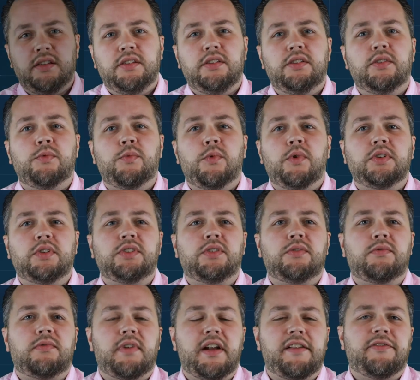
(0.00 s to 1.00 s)
You'll want to
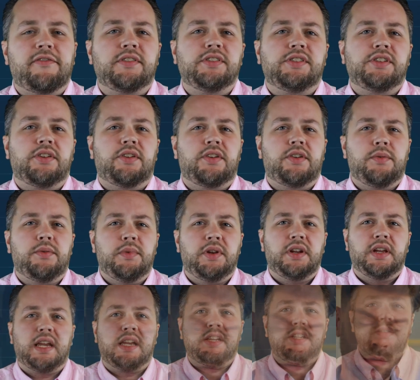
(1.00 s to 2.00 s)
reference your
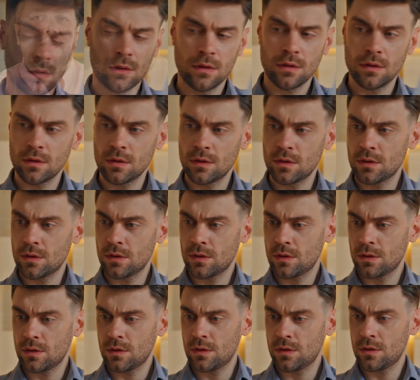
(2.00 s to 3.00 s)
communication management
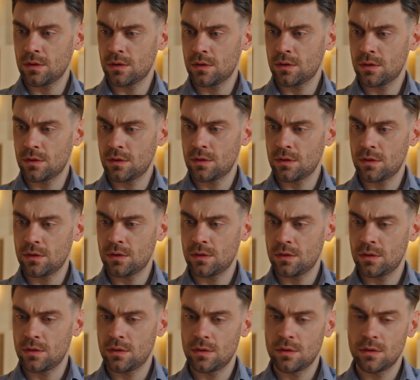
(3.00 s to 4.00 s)
plan and
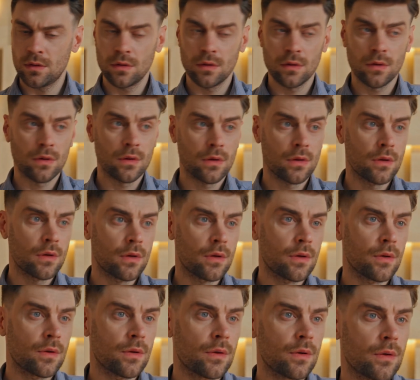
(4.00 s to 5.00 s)
stakeholder engagement plan
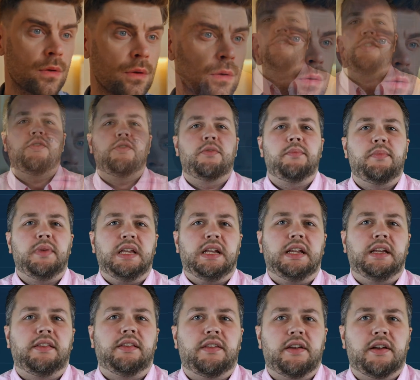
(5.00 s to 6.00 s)
to ensure you are
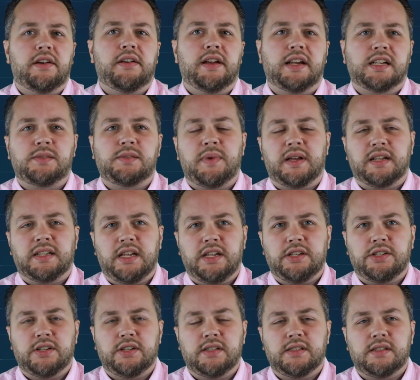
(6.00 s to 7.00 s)
meeting their
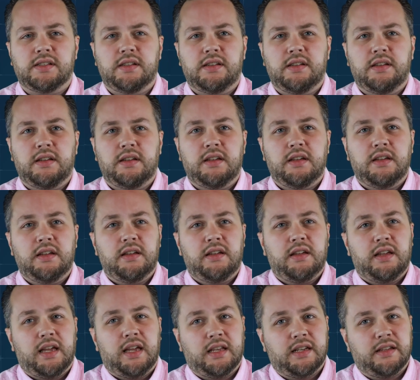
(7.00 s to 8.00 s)
expectations.
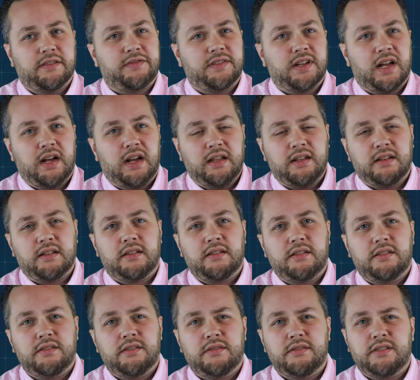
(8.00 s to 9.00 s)
And if not,
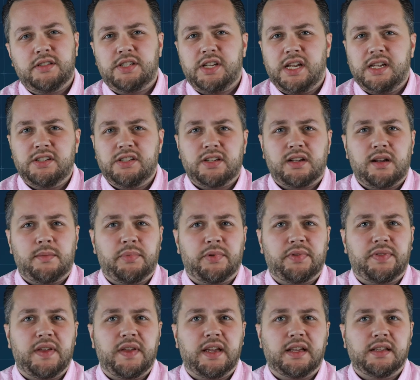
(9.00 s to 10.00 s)
change a couple
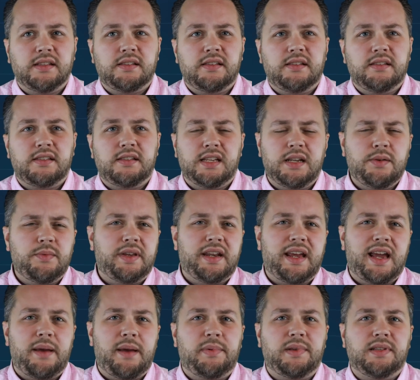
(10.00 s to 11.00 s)
things. See what
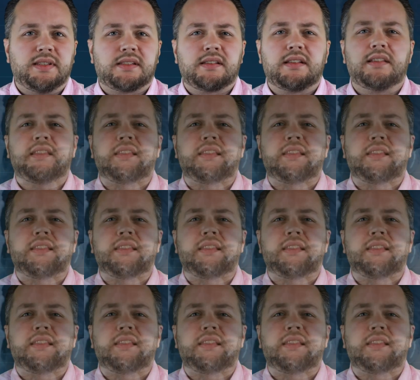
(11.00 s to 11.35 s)
happens.